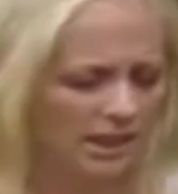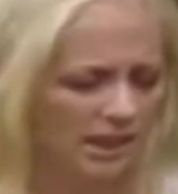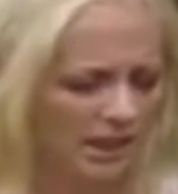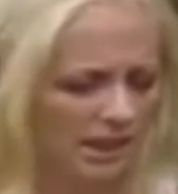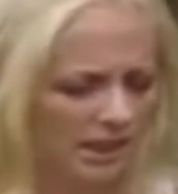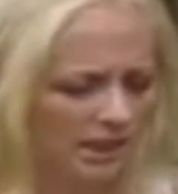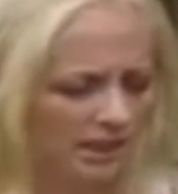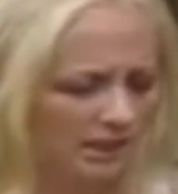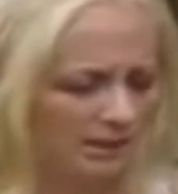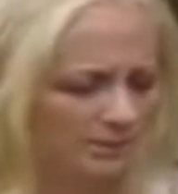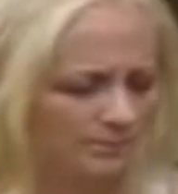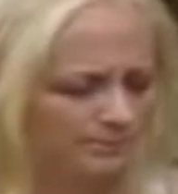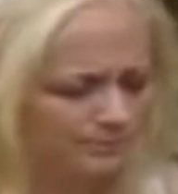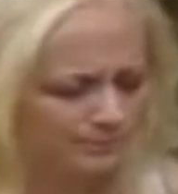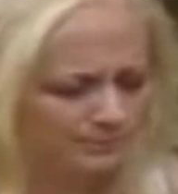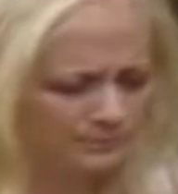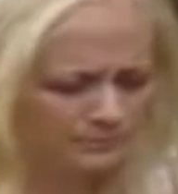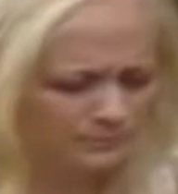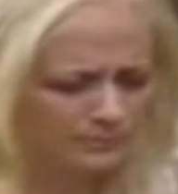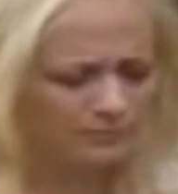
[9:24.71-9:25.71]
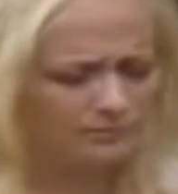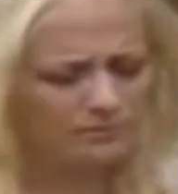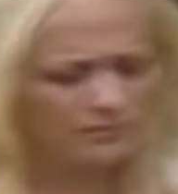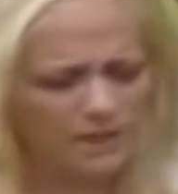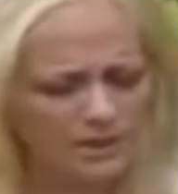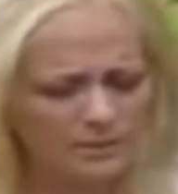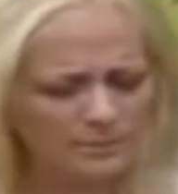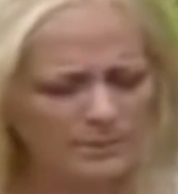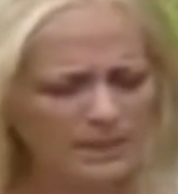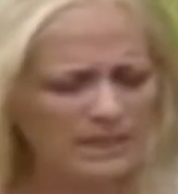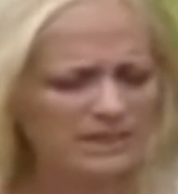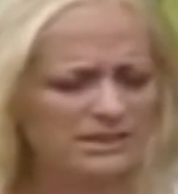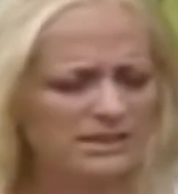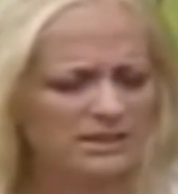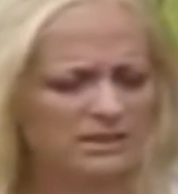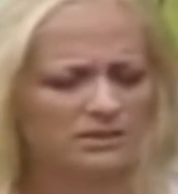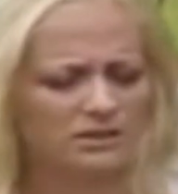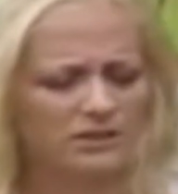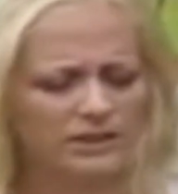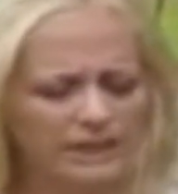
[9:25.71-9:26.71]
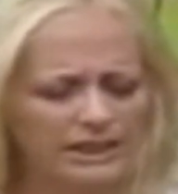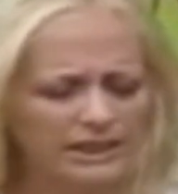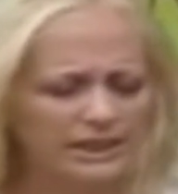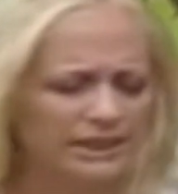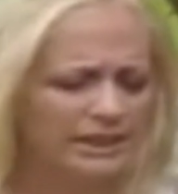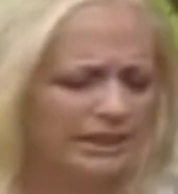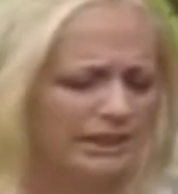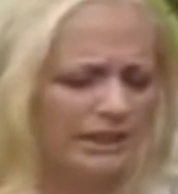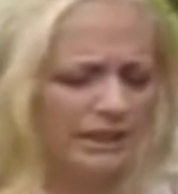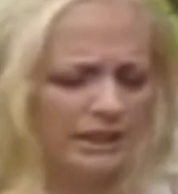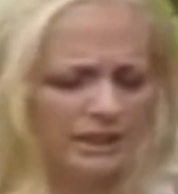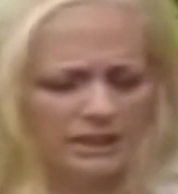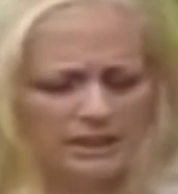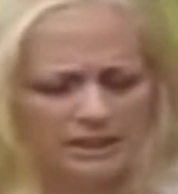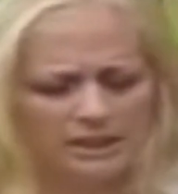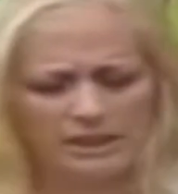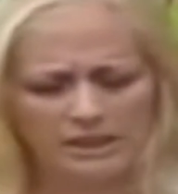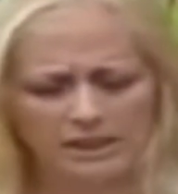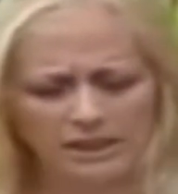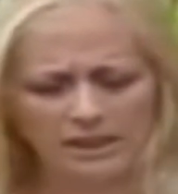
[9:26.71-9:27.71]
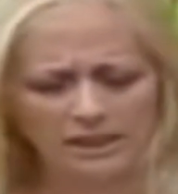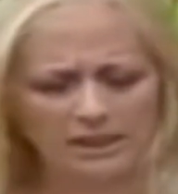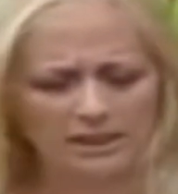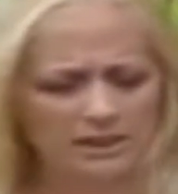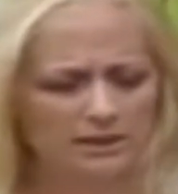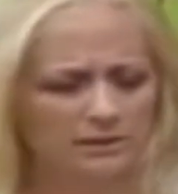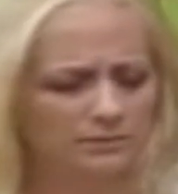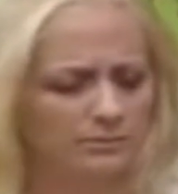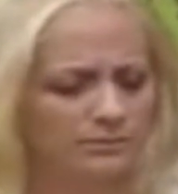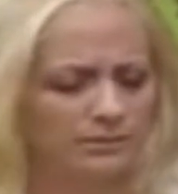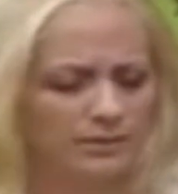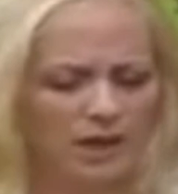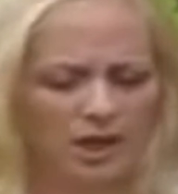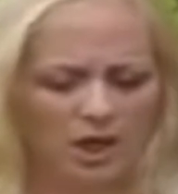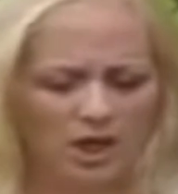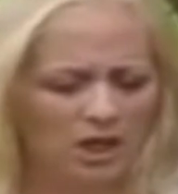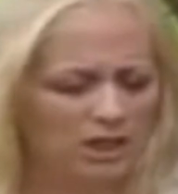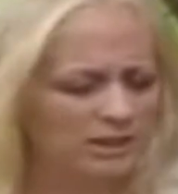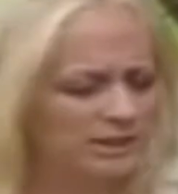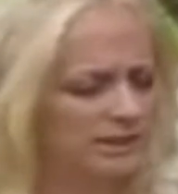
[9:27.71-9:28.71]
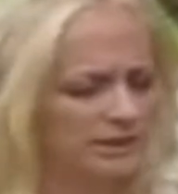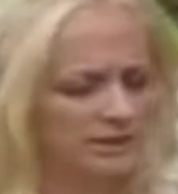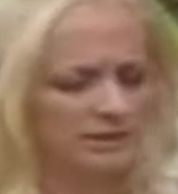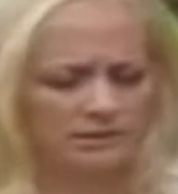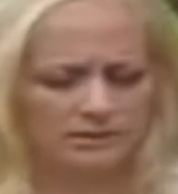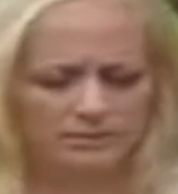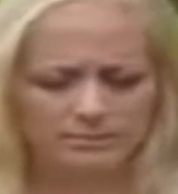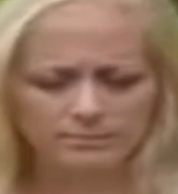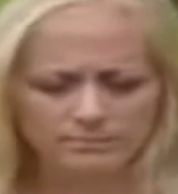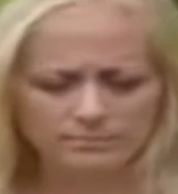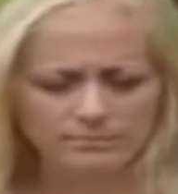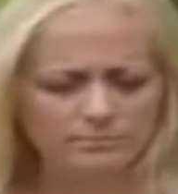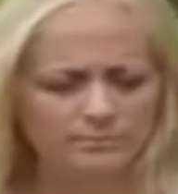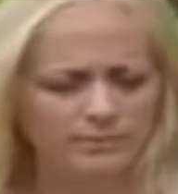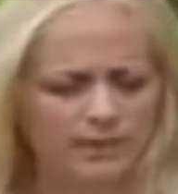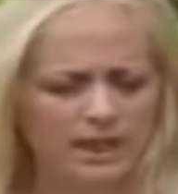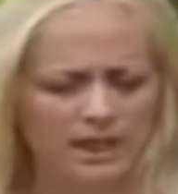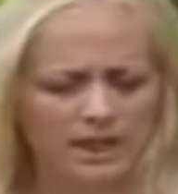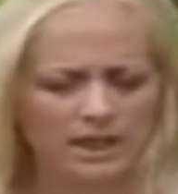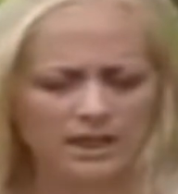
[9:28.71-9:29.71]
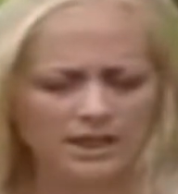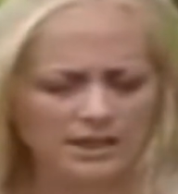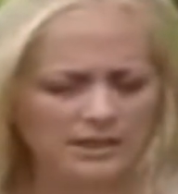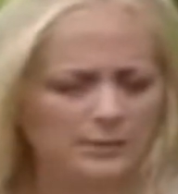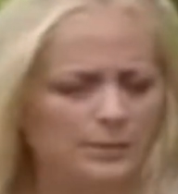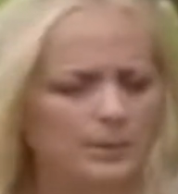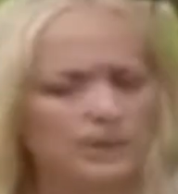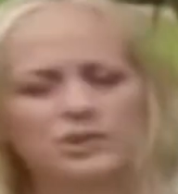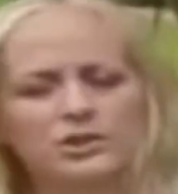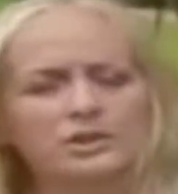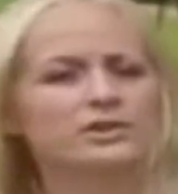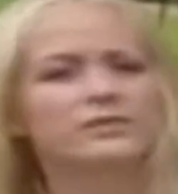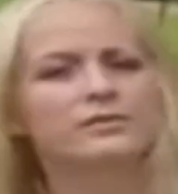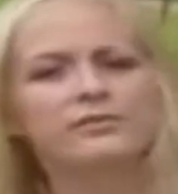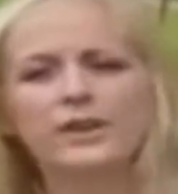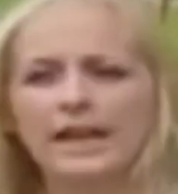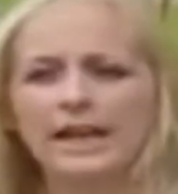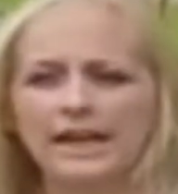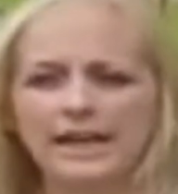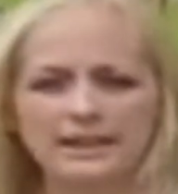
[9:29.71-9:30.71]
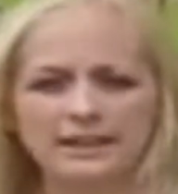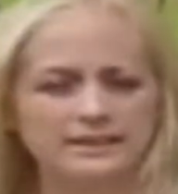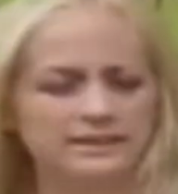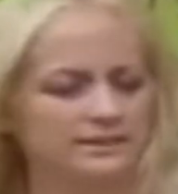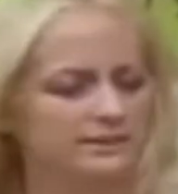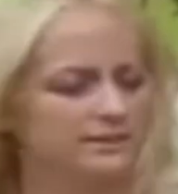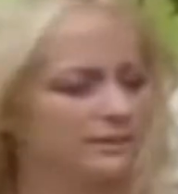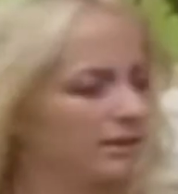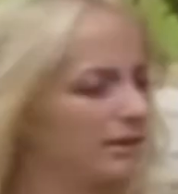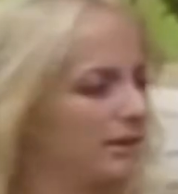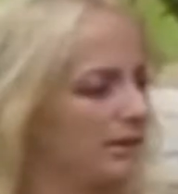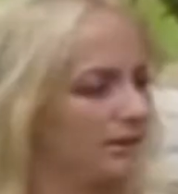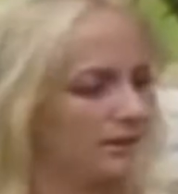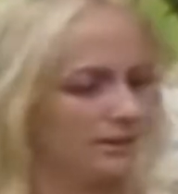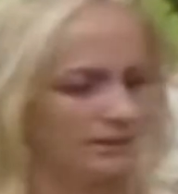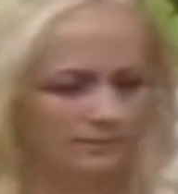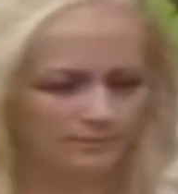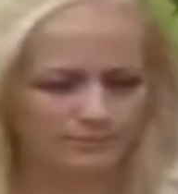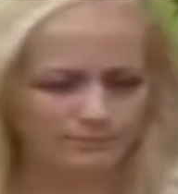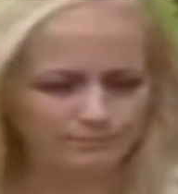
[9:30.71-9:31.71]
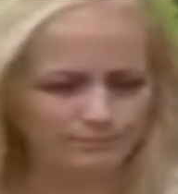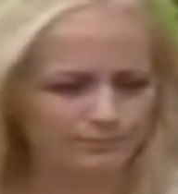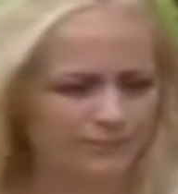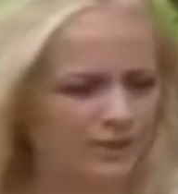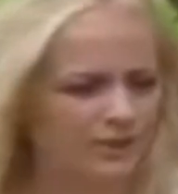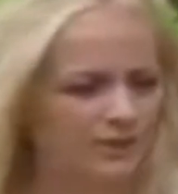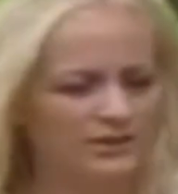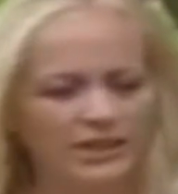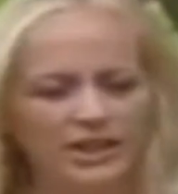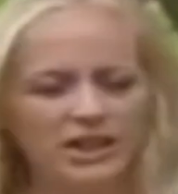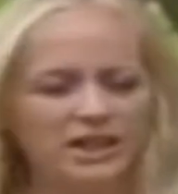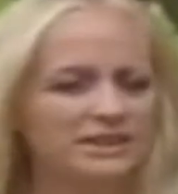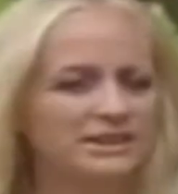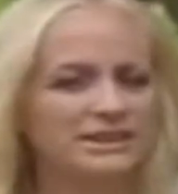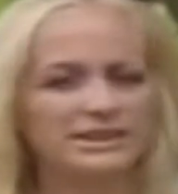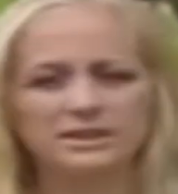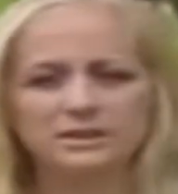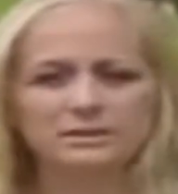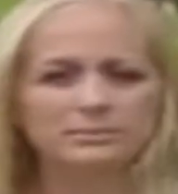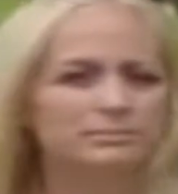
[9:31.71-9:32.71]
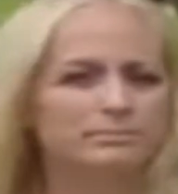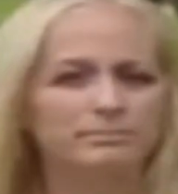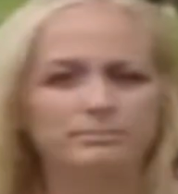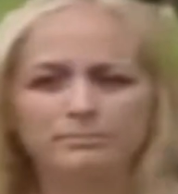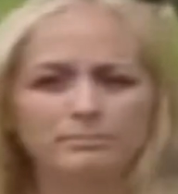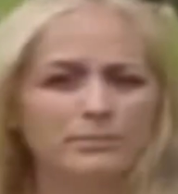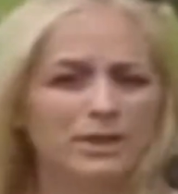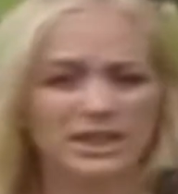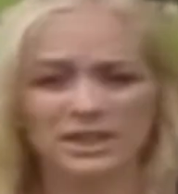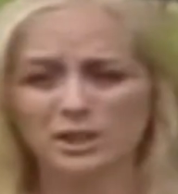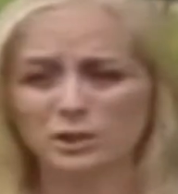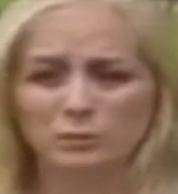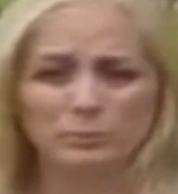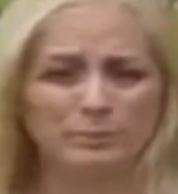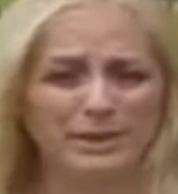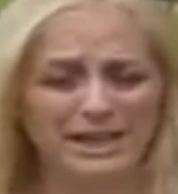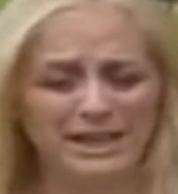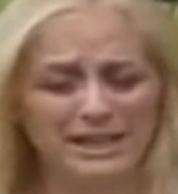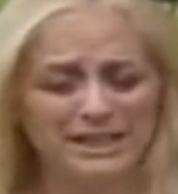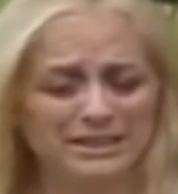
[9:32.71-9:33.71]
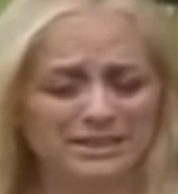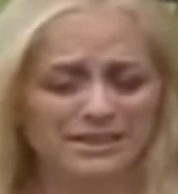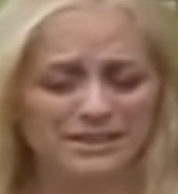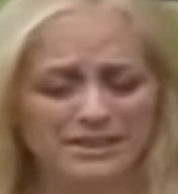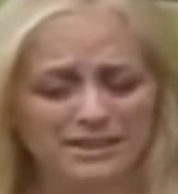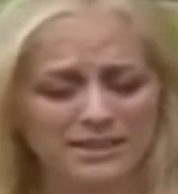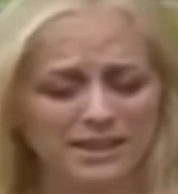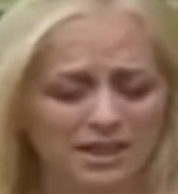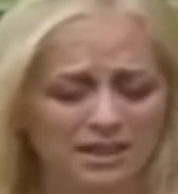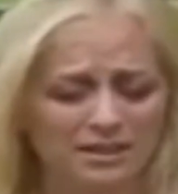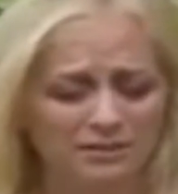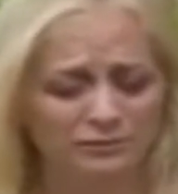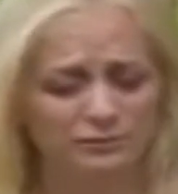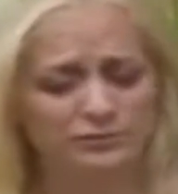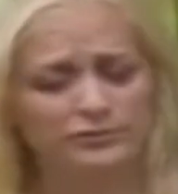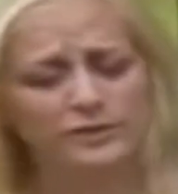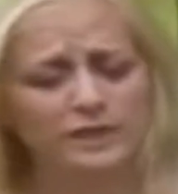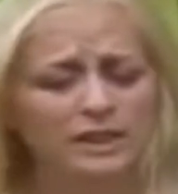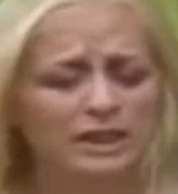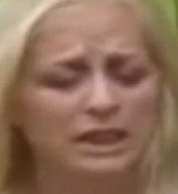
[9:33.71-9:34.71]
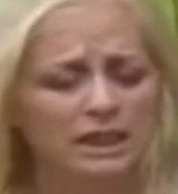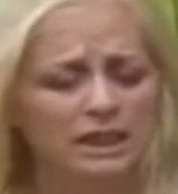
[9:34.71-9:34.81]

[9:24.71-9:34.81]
Um, basically, um, awesome uh, special effects, uh, all the awesome Michael Bay stuff.